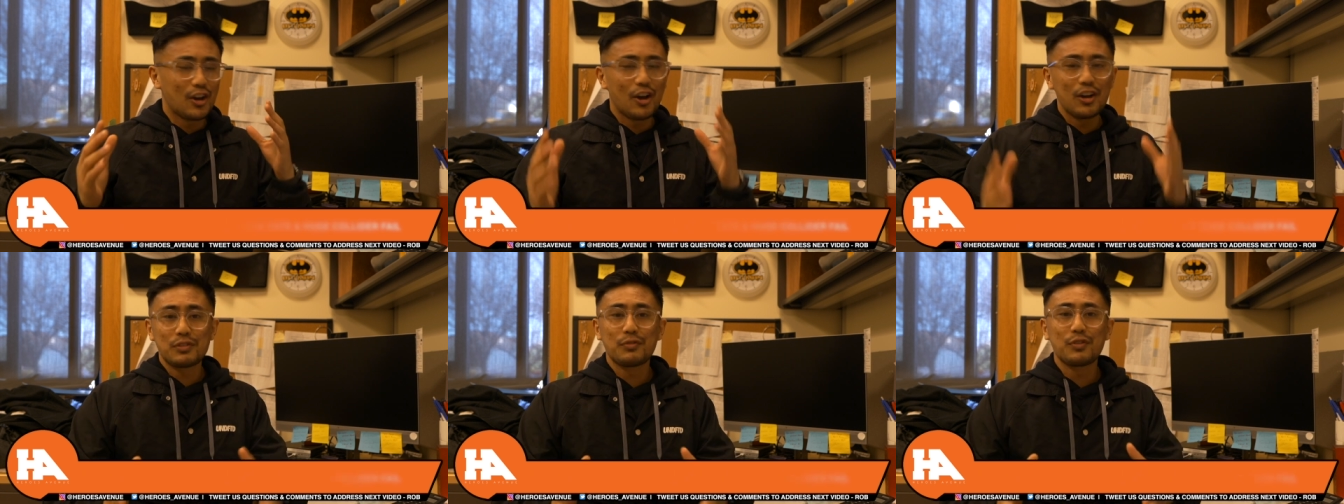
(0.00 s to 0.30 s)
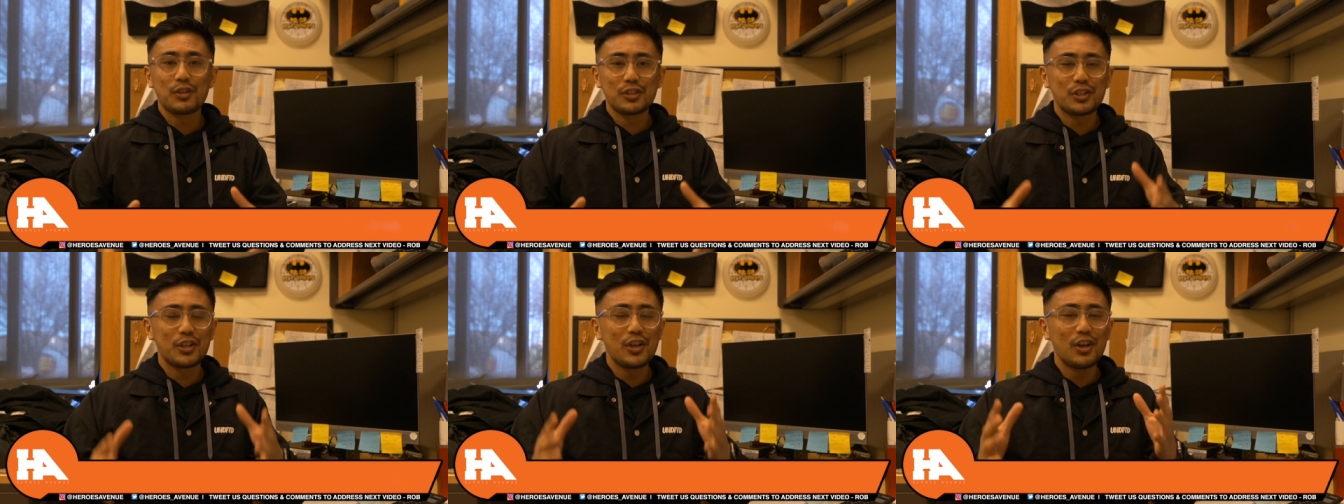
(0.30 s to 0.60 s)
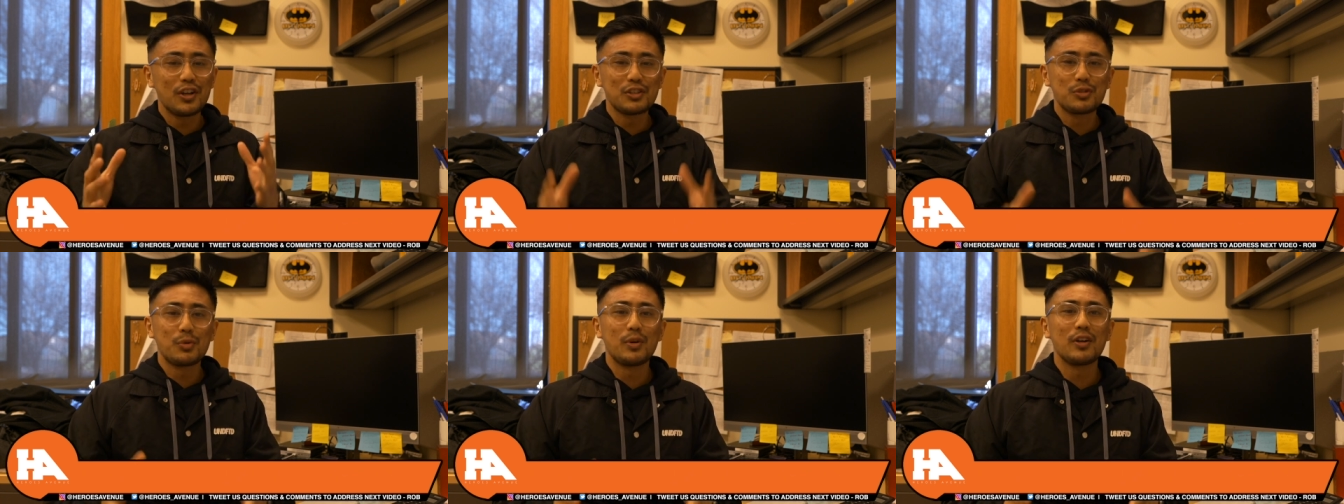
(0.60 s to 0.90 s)
controversy
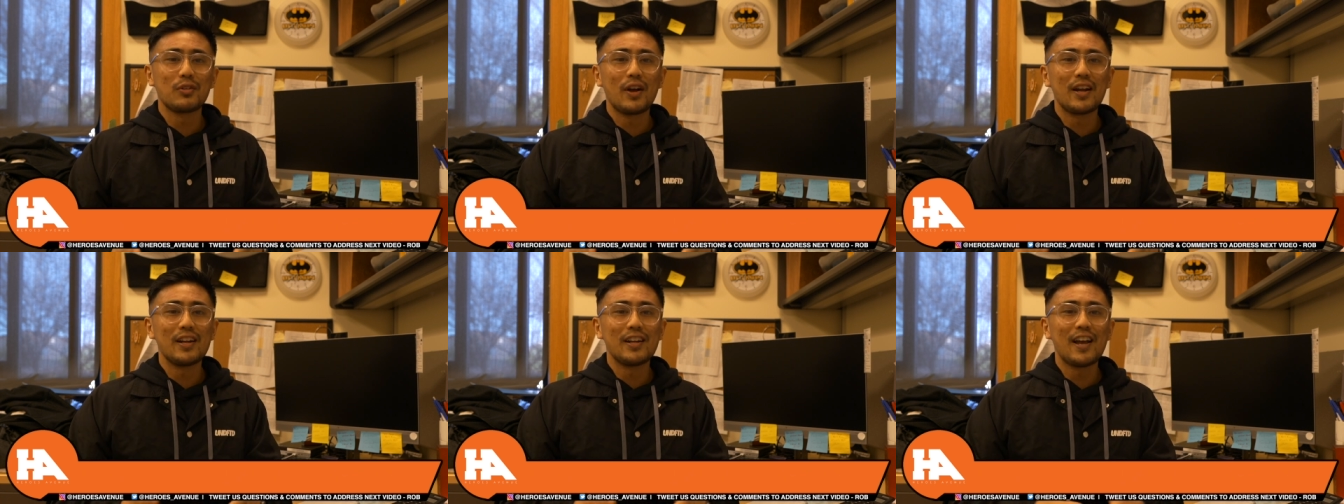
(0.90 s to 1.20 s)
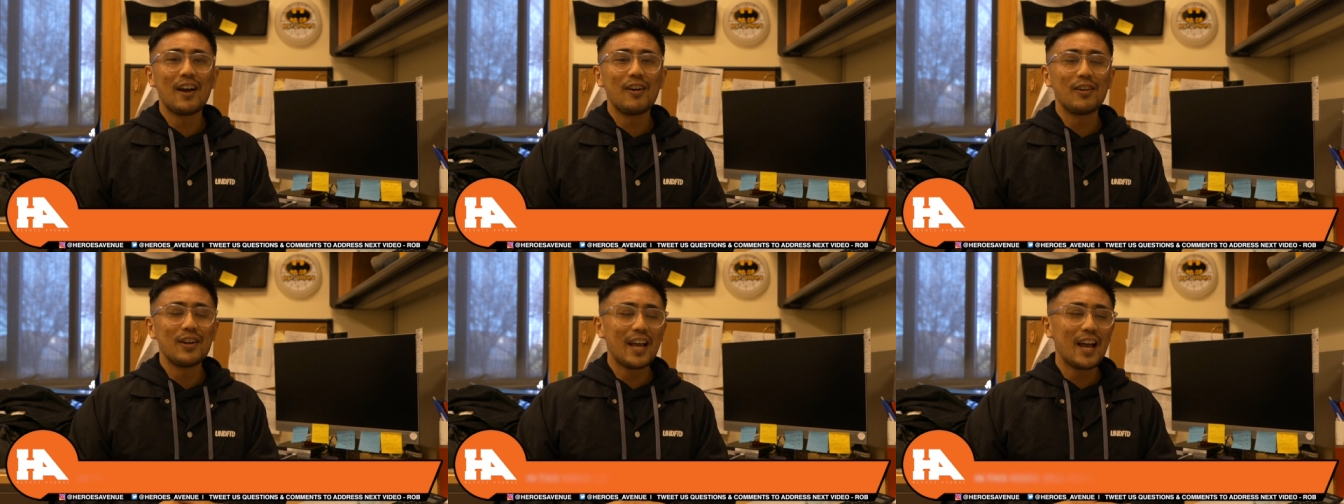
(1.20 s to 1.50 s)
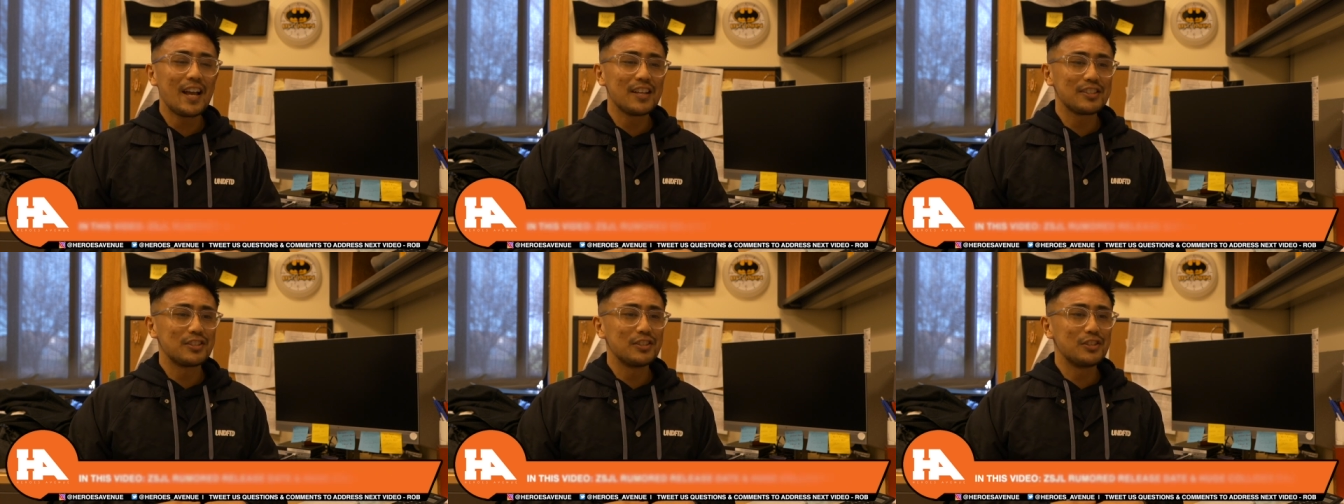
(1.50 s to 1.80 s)
on Twitter right now, and it
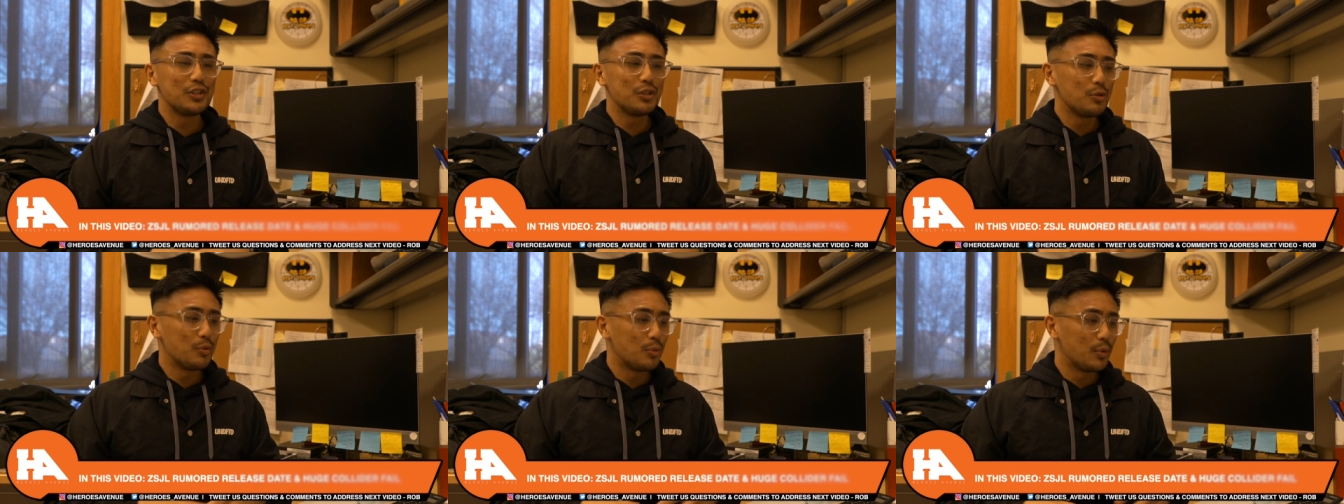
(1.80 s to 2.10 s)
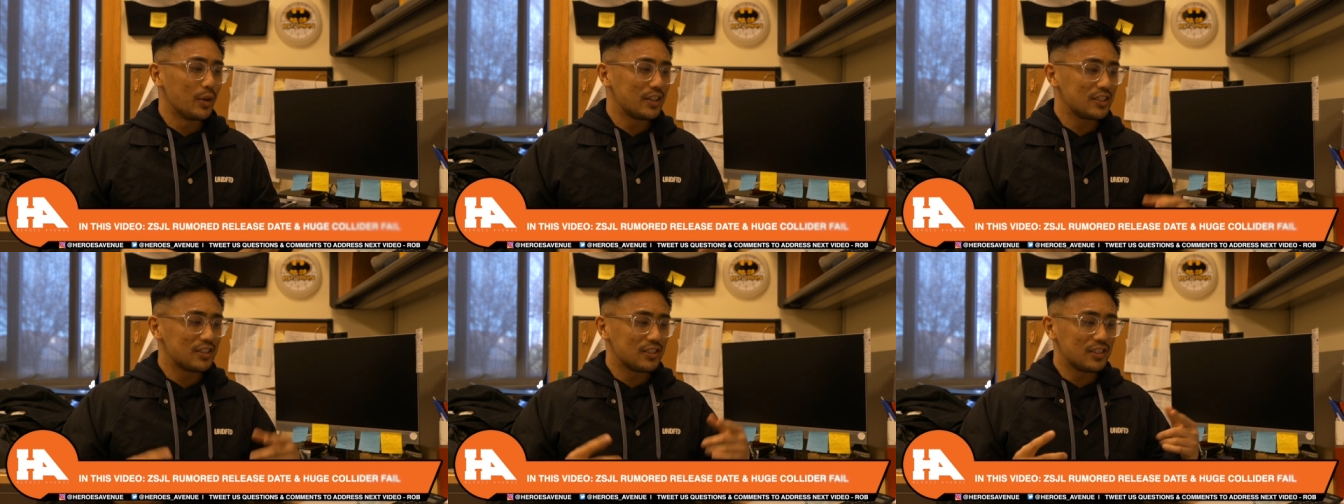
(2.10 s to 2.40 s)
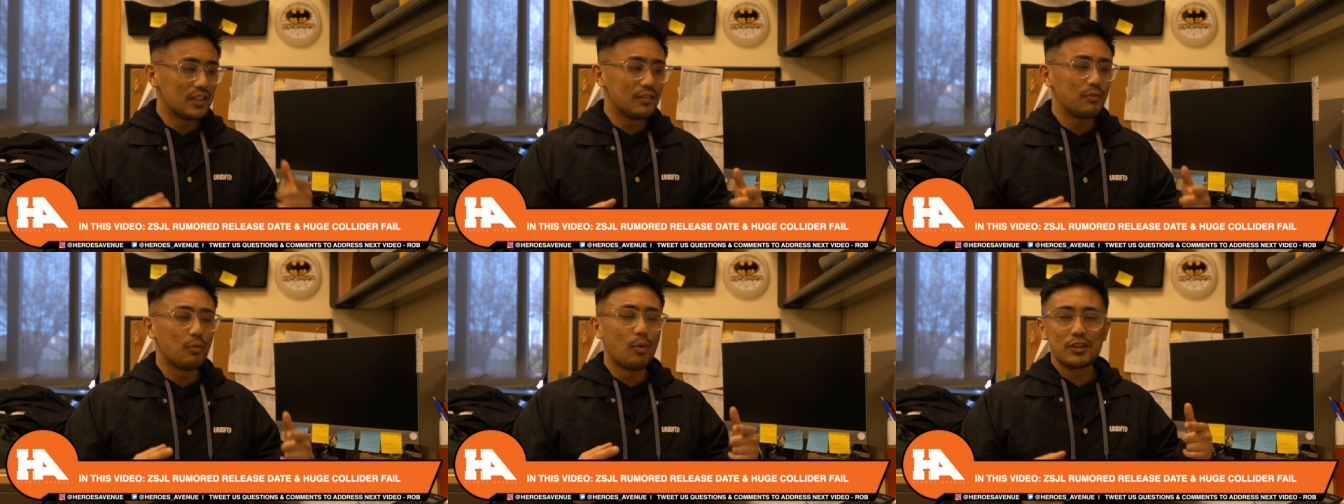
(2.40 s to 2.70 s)
has to do with
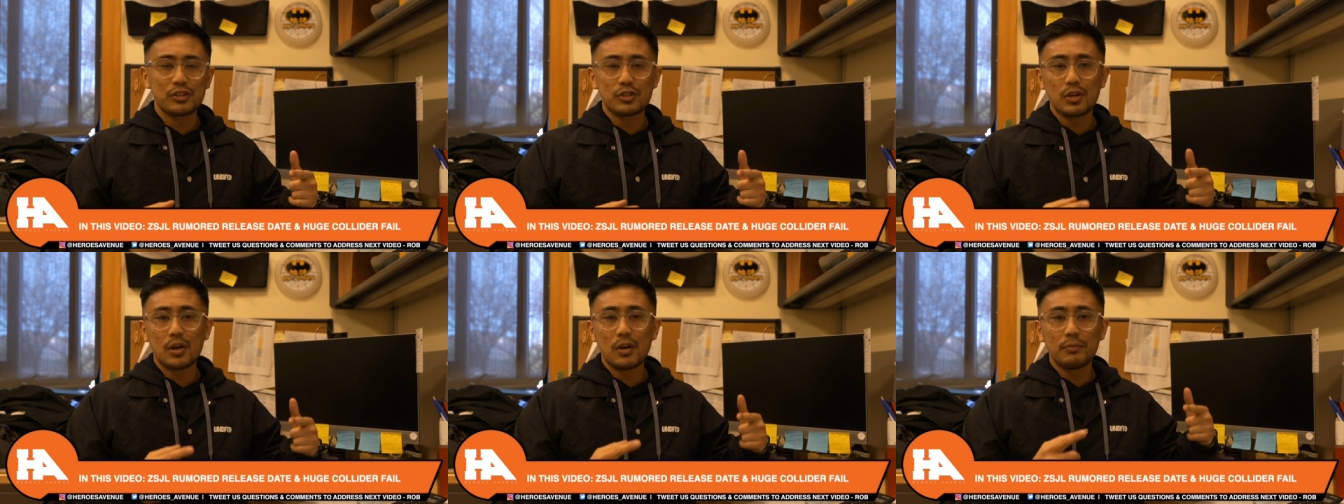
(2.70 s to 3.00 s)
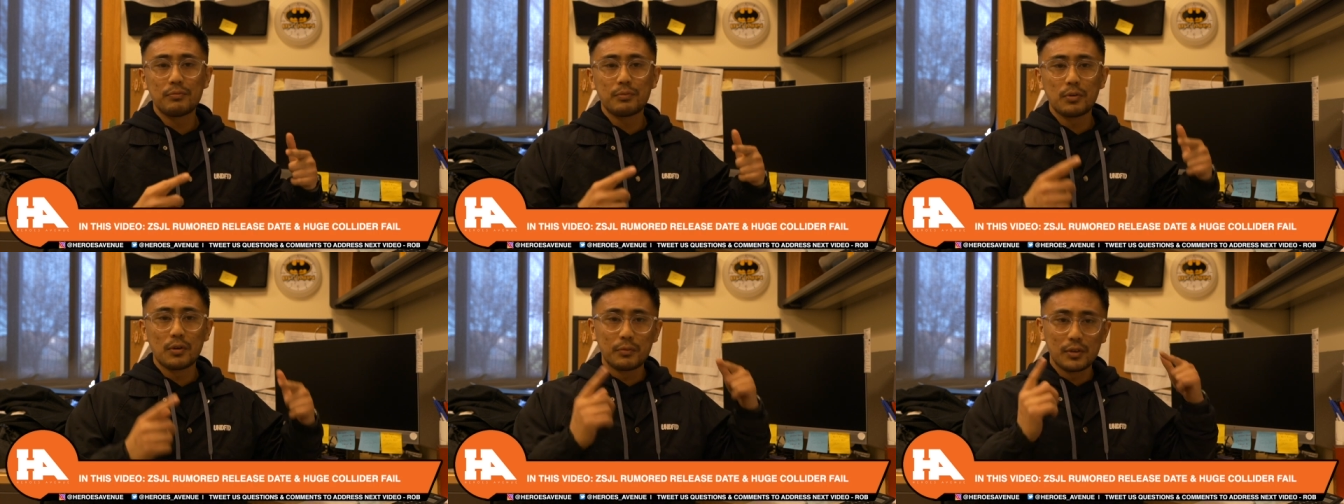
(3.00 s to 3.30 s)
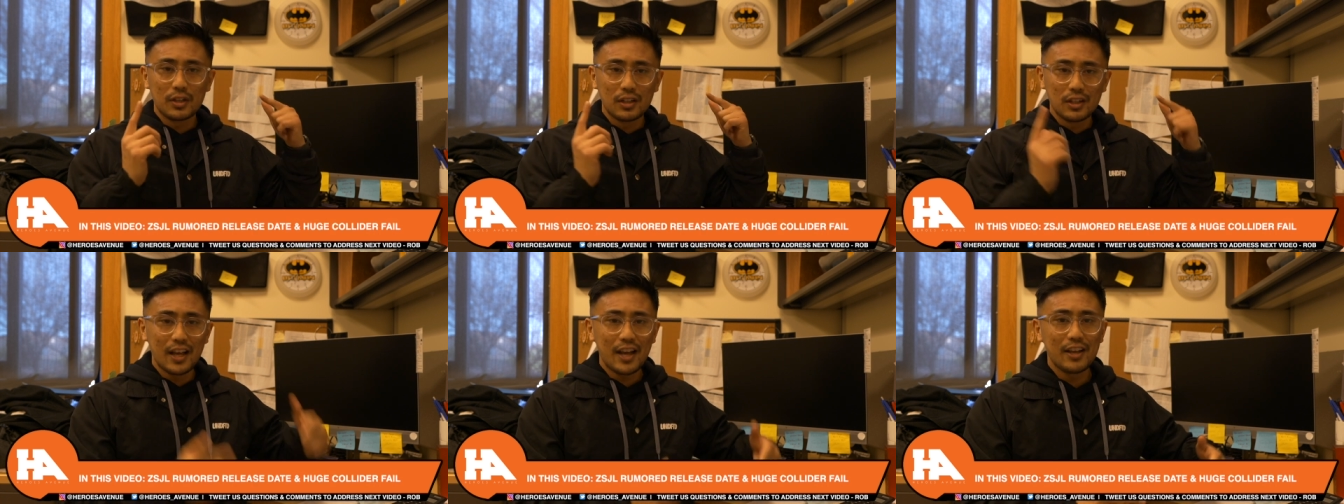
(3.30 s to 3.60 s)
Steve Weintraub from
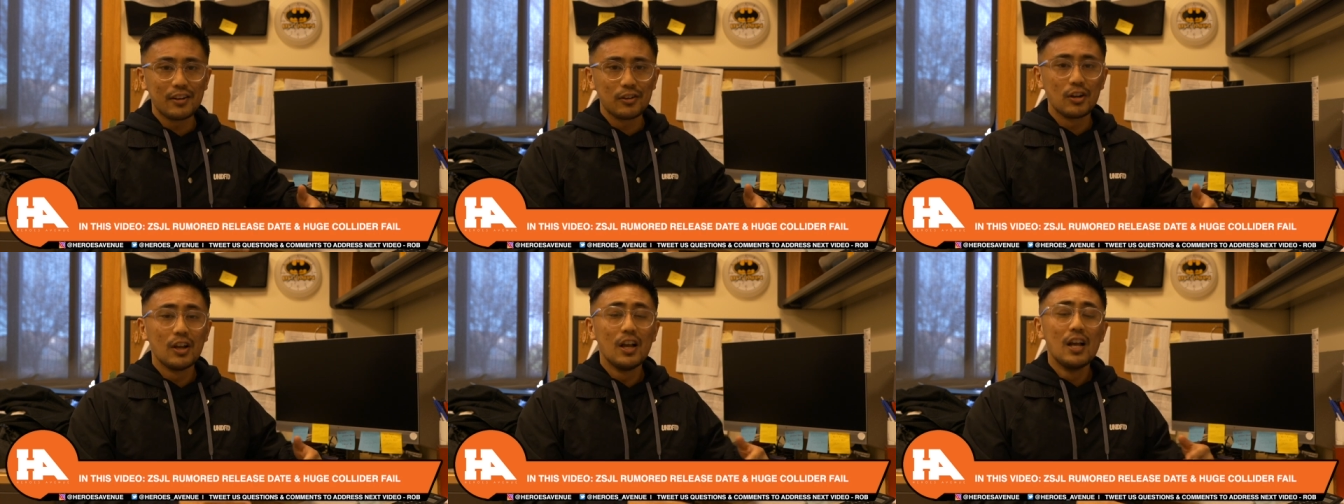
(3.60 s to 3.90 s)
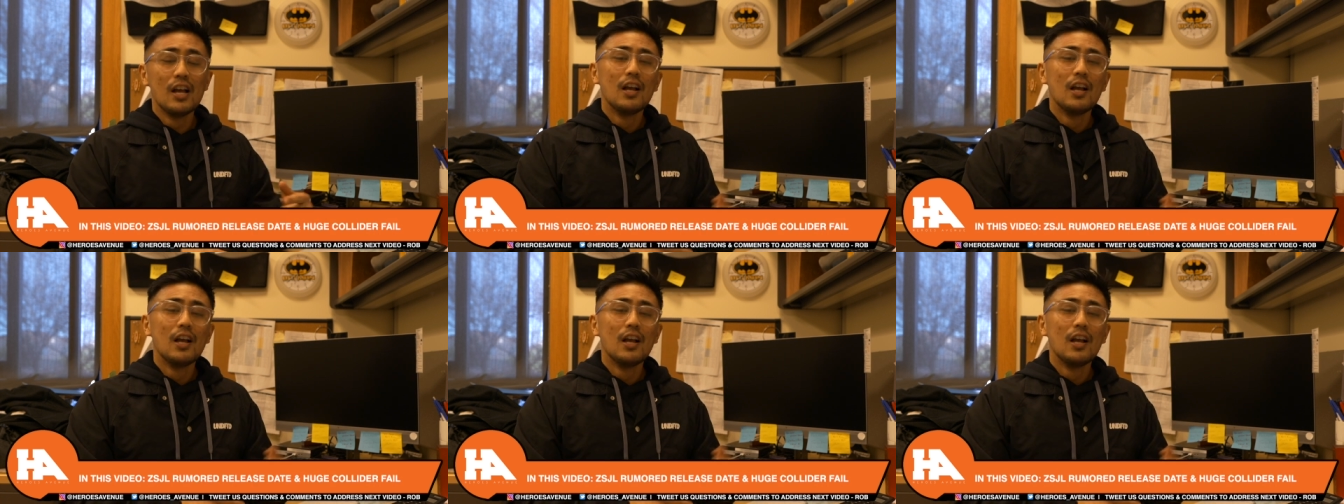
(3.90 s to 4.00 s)
Collider.